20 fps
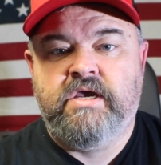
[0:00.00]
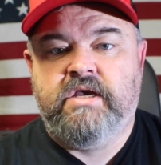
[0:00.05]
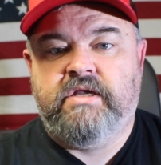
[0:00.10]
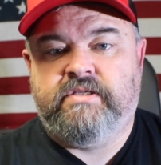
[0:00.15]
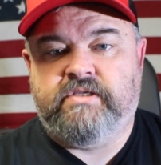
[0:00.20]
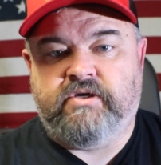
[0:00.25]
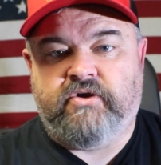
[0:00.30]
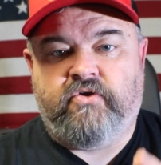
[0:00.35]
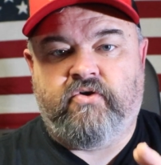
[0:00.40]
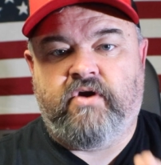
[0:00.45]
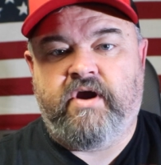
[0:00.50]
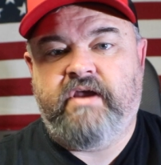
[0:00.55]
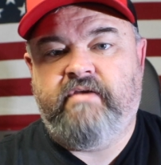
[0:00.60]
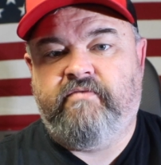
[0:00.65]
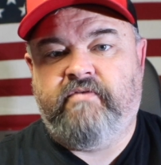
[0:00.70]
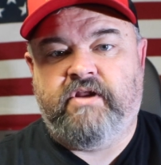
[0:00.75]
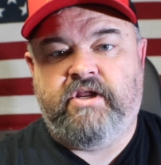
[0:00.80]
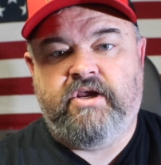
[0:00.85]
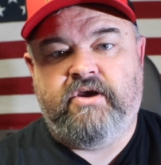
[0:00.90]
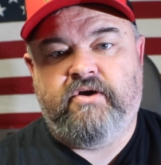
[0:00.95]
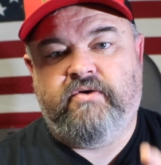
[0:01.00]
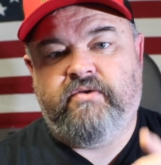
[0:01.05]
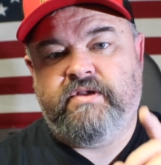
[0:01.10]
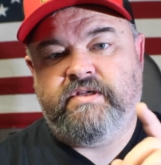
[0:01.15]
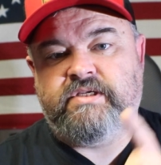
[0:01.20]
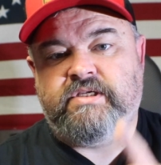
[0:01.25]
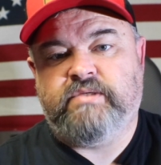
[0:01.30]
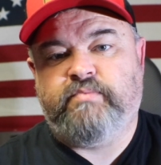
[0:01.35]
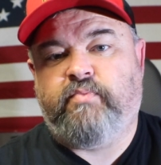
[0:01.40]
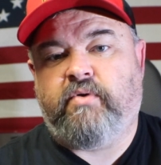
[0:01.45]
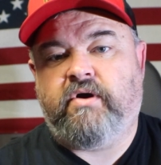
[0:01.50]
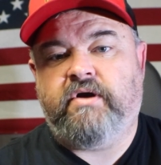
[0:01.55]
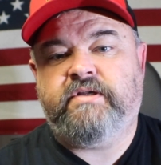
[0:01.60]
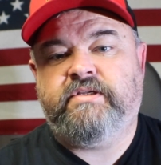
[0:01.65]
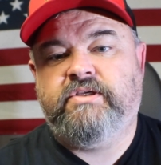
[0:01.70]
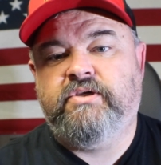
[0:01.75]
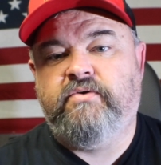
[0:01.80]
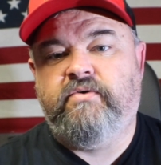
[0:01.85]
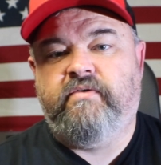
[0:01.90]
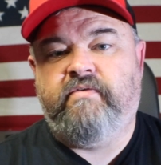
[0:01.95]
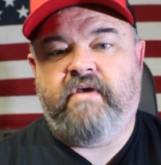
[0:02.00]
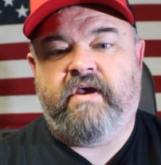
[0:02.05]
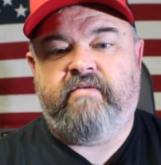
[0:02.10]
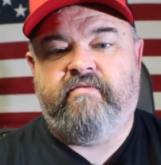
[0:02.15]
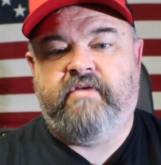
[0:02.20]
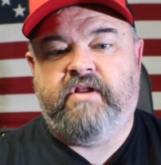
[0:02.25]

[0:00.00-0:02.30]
It's a great video. This is part 2 of that